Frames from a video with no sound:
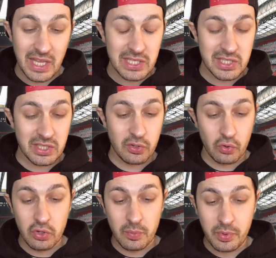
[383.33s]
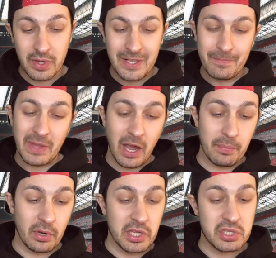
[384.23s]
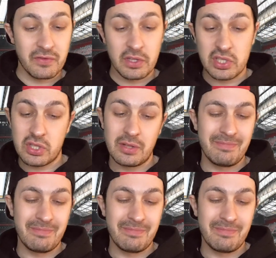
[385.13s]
This group, I'll be honest with you, this